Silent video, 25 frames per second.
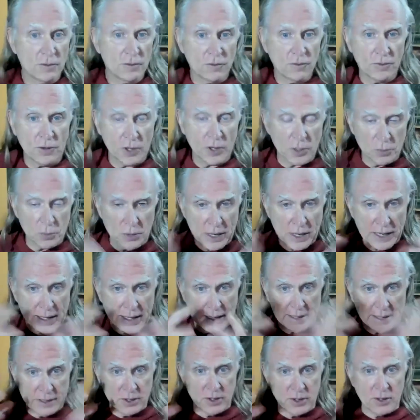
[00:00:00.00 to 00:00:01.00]
vertebrae,
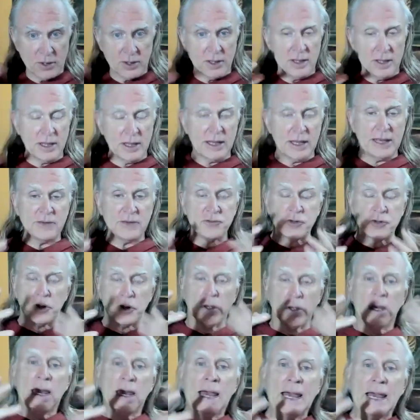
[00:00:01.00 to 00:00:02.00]
and you it gives
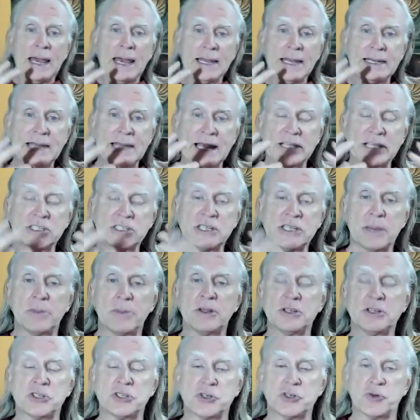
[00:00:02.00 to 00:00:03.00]
you it takes some
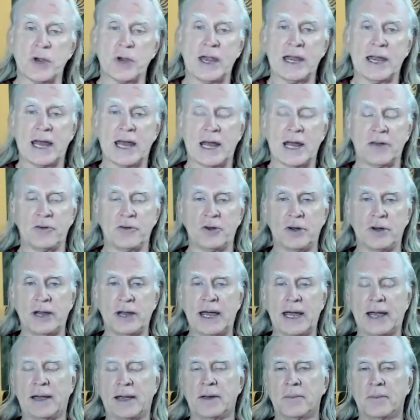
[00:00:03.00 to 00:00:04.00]
of the strain out of your neck.